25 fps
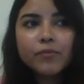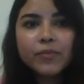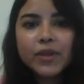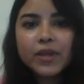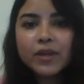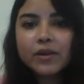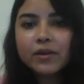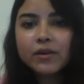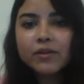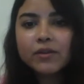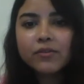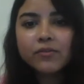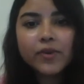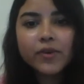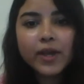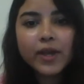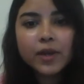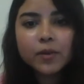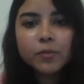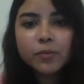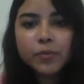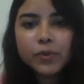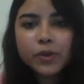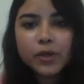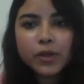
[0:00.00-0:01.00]
in
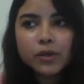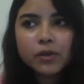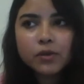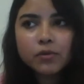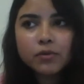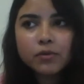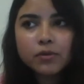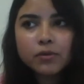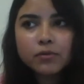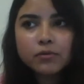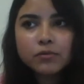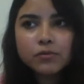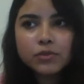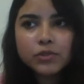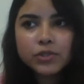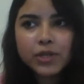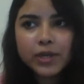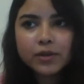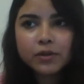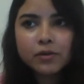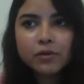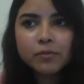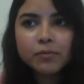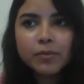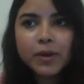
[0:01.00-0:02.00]
developing, you know,
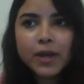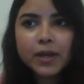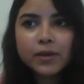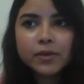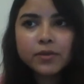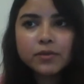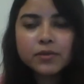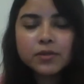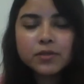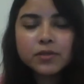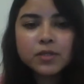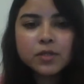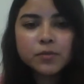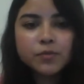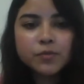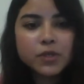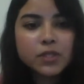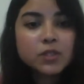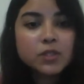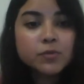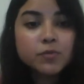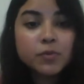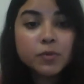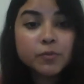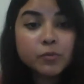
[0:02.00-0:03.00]
gender-balanced
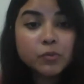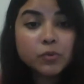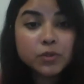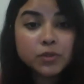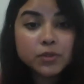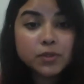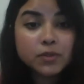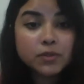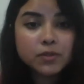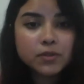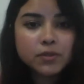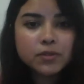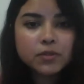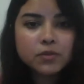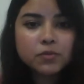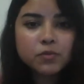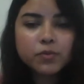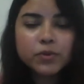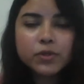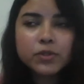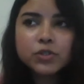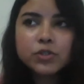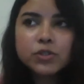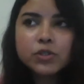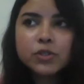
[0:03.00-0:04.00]
peace proposals,
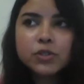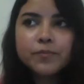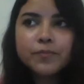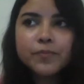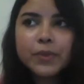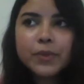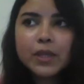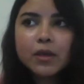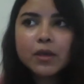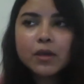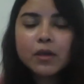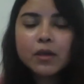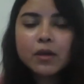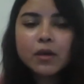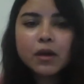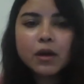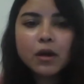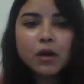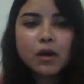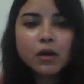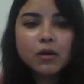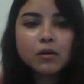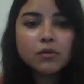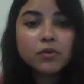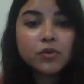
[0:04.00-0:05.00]
which
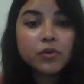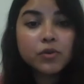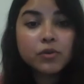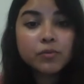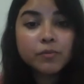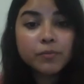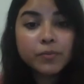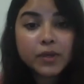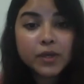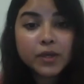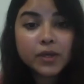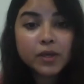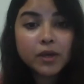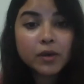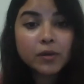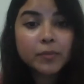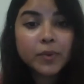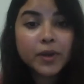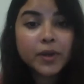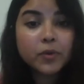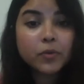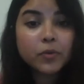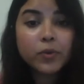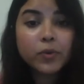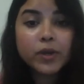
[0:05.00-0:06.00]
could be a
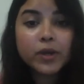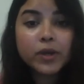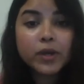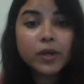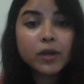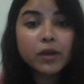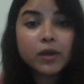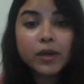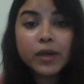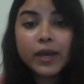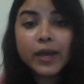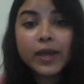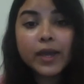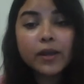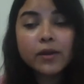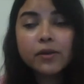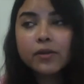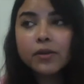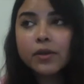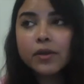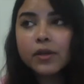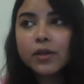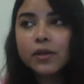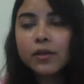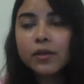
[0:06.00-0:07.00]
better way ahead
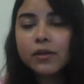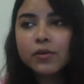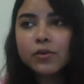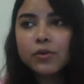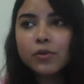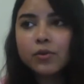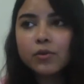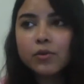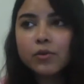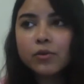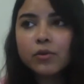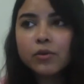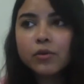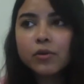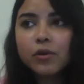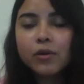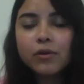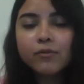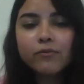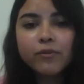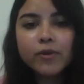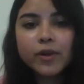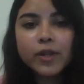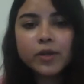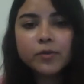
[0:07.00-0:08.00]
in, you know,
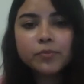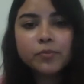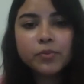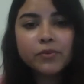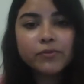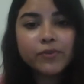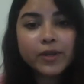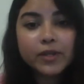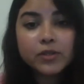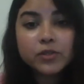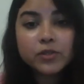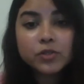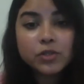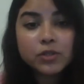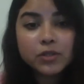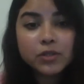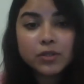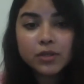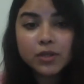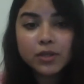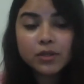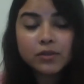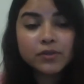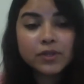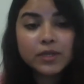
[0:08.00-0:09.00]
conflict
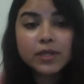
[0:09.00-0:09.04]
prevention and